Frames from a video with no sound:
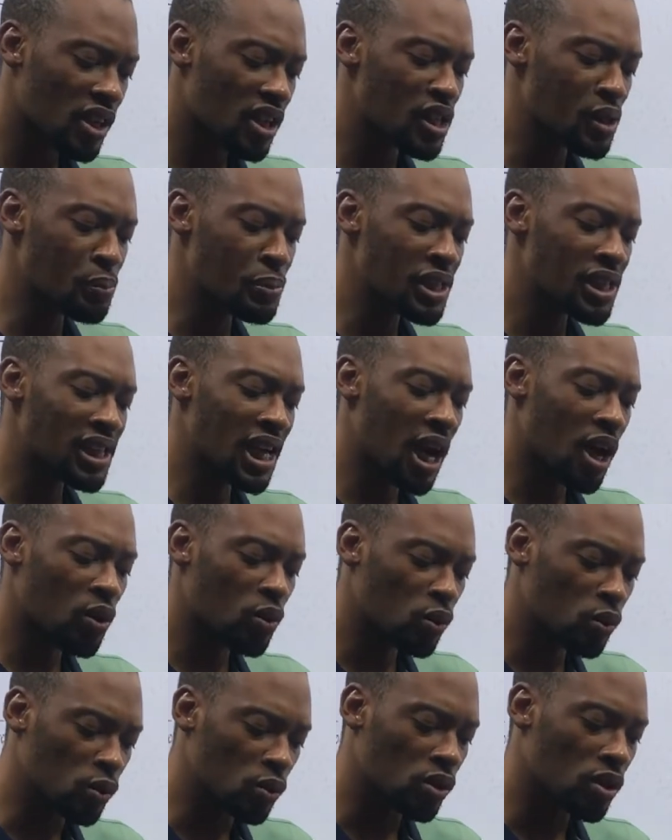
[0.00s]
a meter
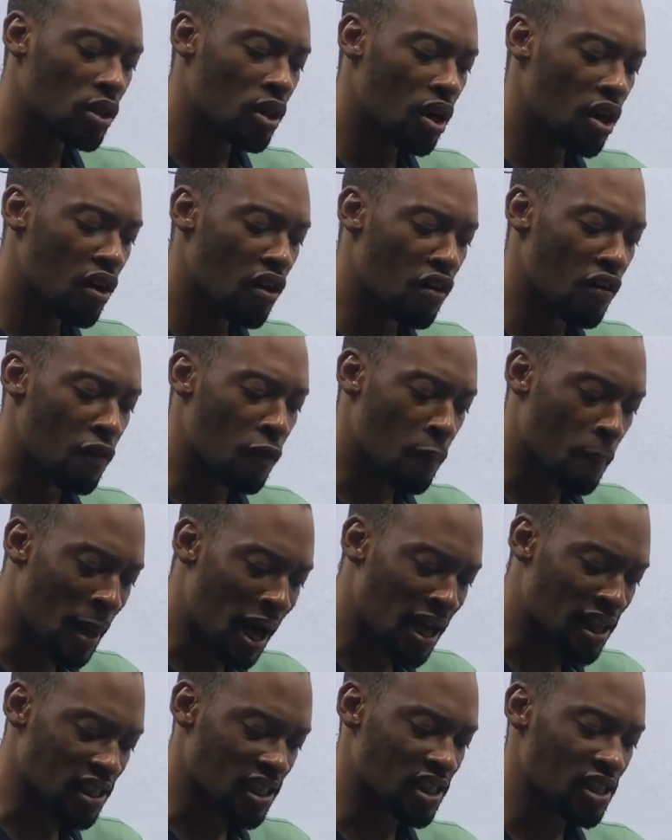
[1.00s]
rule of
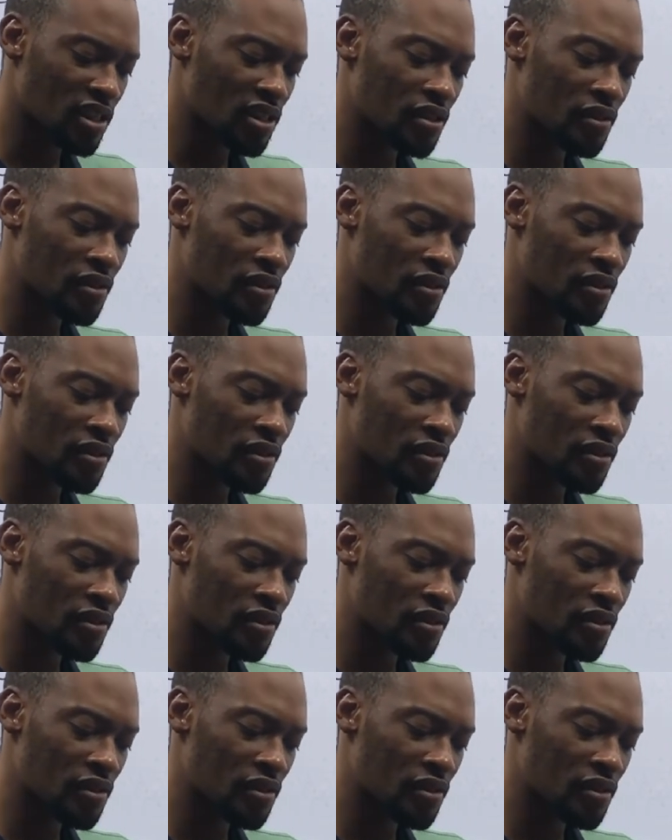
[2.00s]
mass,